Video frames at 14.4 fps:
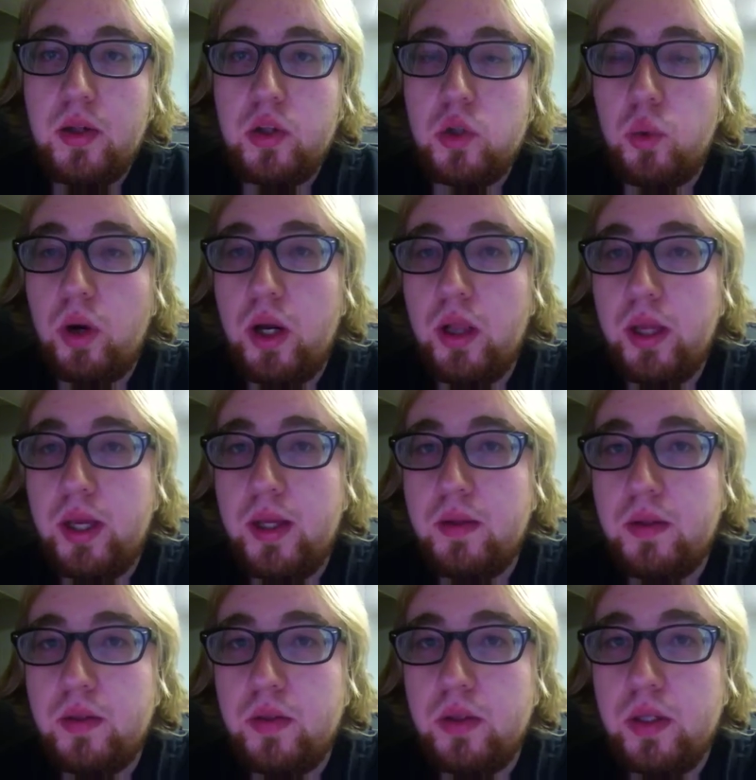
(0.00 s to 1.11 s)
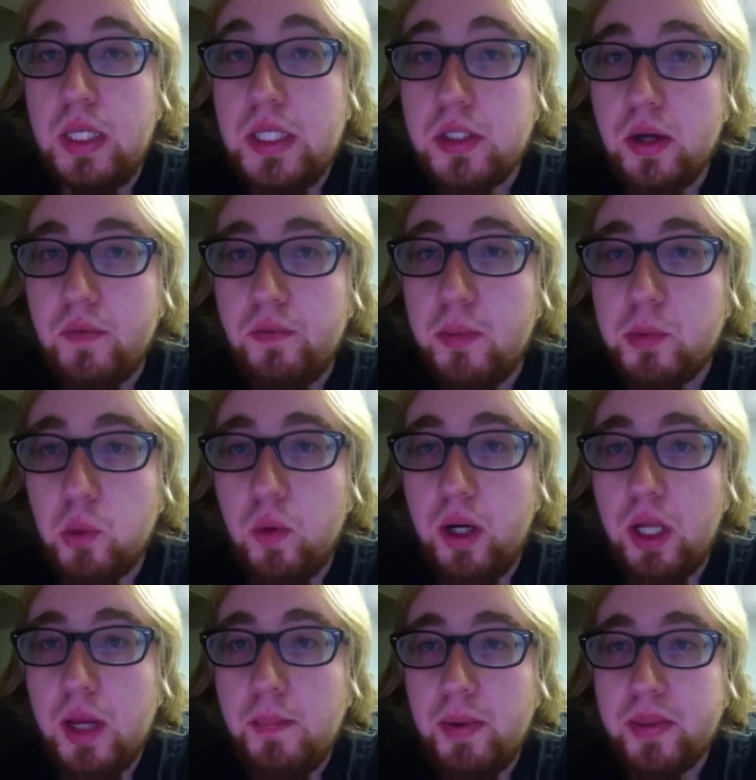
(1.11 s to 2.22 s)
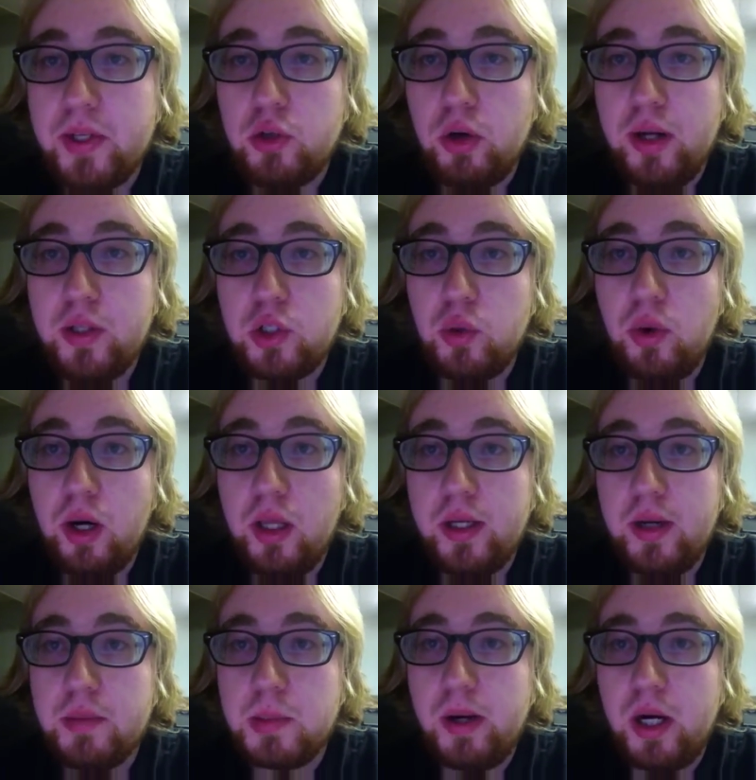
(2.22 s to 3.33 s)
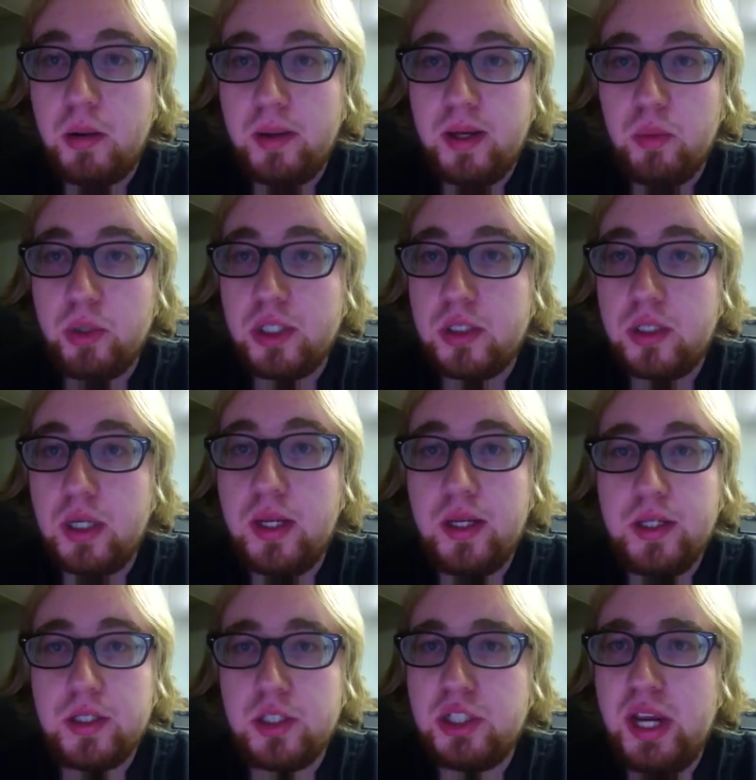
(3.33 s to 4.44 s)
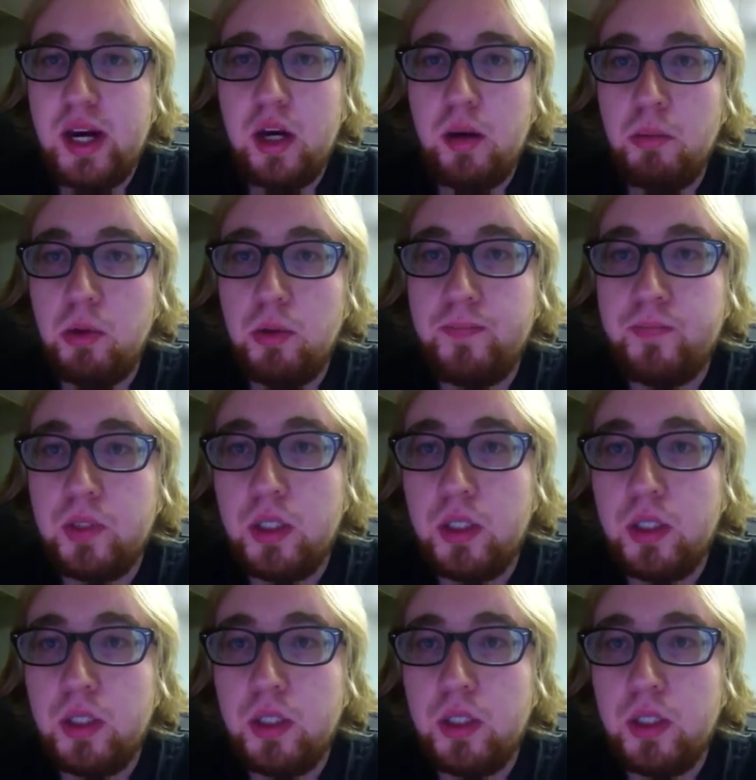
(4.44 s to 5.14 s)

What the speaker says: Twilight. He's not from Twilight, but they tried to Twilight up Spider-Man, which is terrible.